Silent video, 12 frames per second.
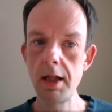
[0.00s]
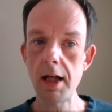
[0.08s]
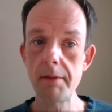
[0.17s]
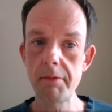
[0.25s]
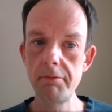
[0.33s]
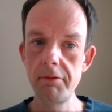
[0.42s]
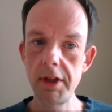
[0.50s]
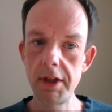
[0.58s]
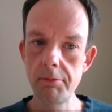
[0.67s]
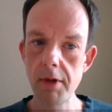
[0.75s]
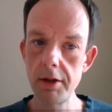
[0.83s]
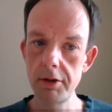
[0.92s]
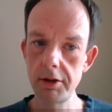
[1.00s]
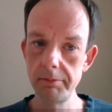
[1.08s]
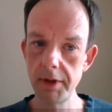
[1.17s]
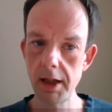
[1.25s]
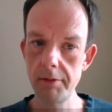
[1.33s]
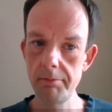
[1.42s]
and we really welcome
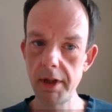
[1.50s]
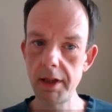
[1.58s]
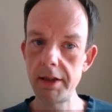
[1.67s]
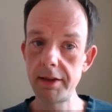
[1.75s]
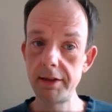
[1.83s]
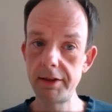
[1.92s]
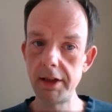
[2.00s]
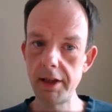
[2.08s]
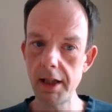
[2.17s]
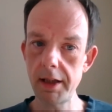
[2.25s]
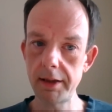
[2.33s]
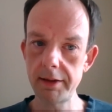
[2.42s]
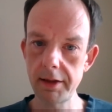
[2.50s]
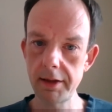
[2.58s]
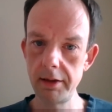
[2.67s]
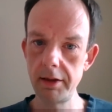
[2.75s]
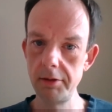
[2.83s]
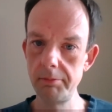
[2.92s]
that, and we need to see that
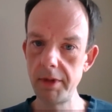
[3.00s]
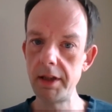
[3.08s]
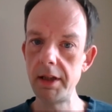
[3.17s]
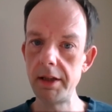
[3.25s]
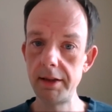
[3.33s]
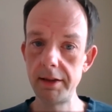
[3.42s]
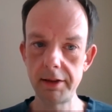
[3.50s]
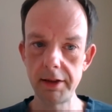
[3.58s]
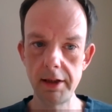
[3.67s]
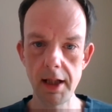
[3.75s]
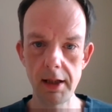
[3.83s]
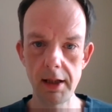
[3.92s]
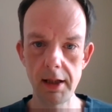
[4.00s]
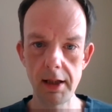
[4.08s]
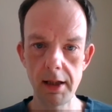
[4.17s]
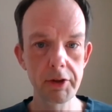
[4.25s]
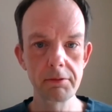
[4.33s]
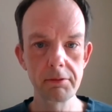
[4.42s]
extended, and we need to see that
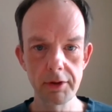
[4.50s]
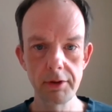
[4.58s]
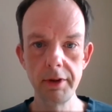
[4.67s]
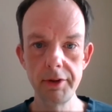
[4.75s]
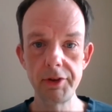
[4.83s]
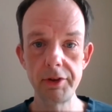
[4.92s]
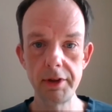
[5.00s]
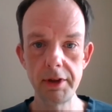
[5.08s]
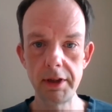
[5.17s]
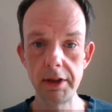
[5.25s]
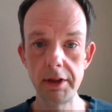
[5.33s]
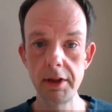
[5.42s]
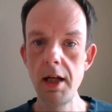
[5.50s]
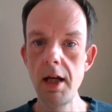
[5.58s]
last for as long as is needed,